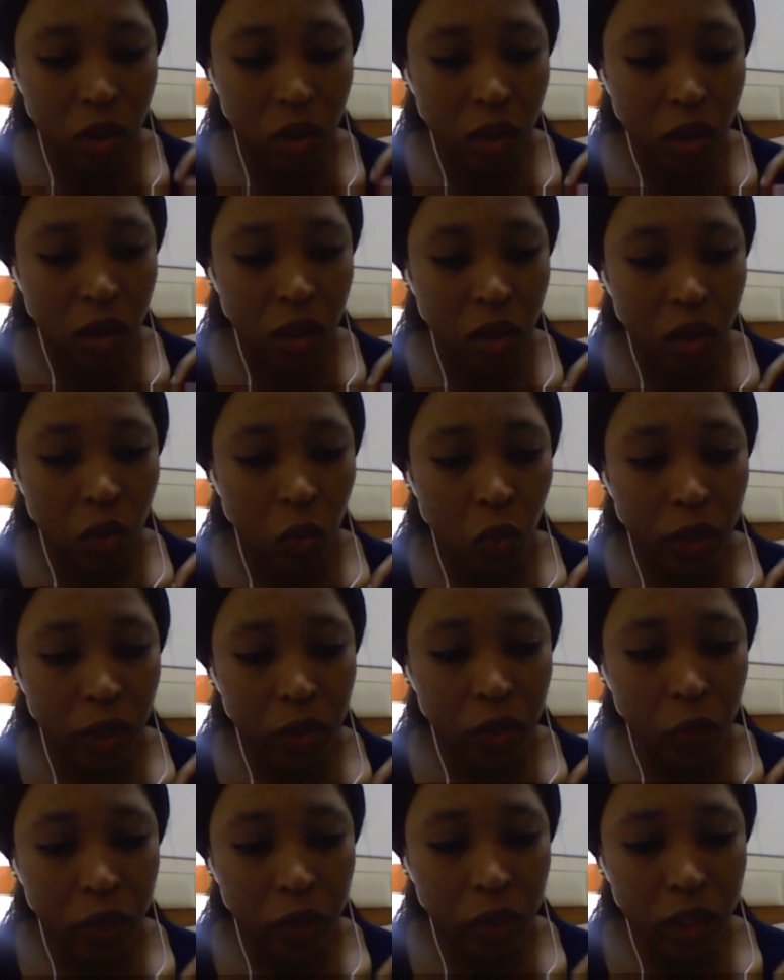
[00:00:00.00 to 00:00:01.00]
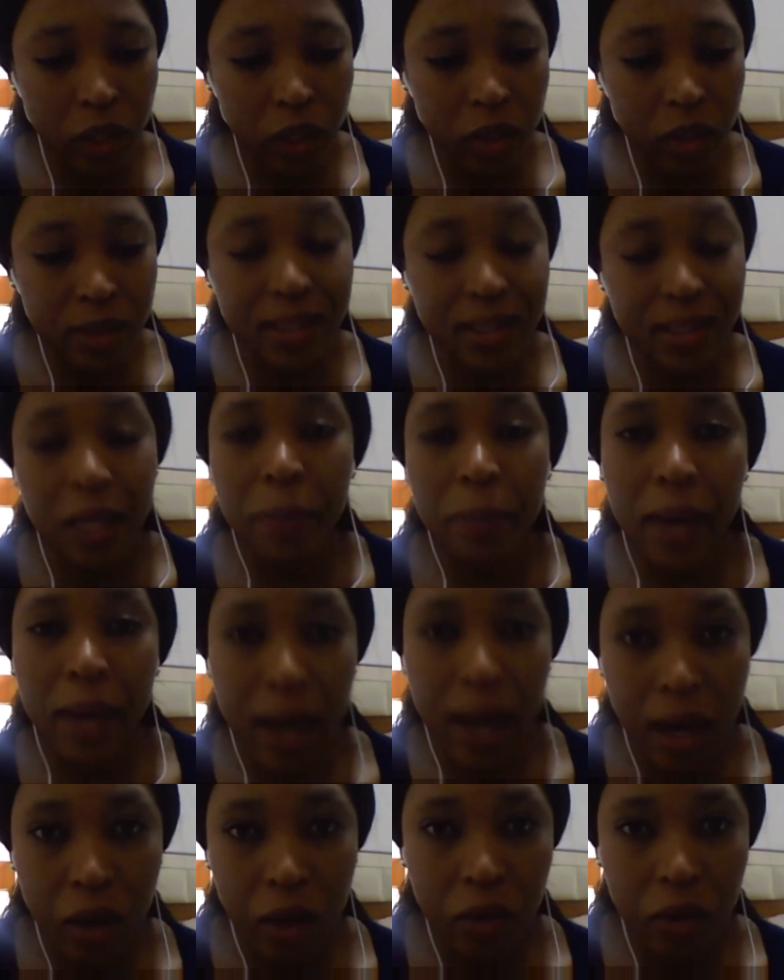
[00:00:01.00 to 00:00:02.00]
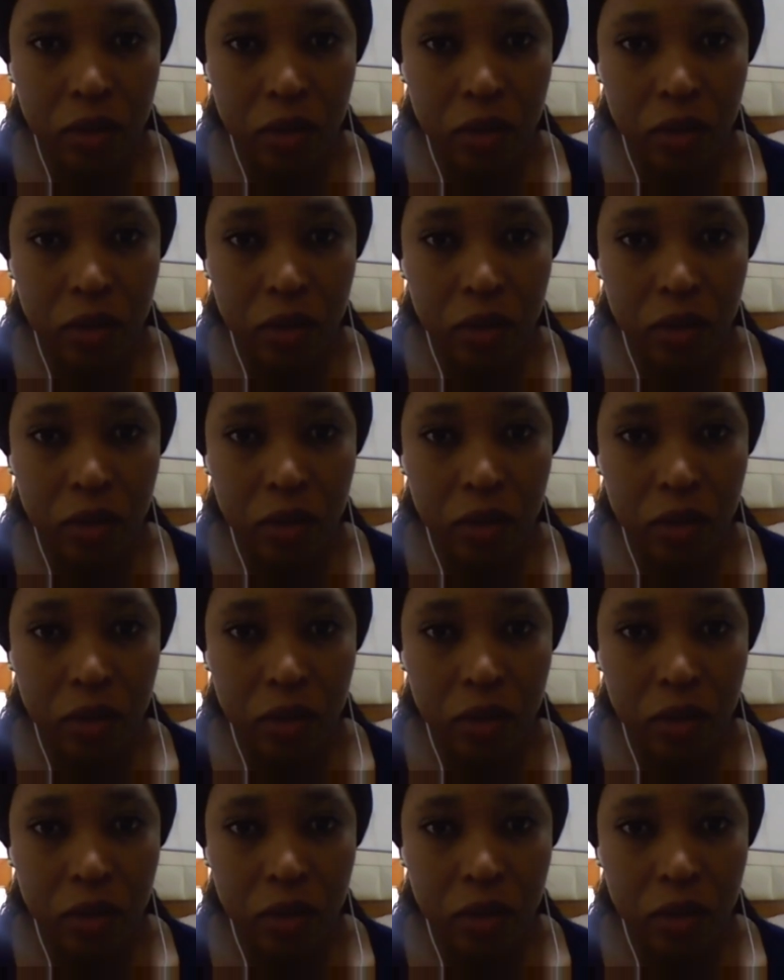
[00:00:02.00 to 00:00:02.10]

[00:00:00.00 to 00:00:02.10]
when we step out,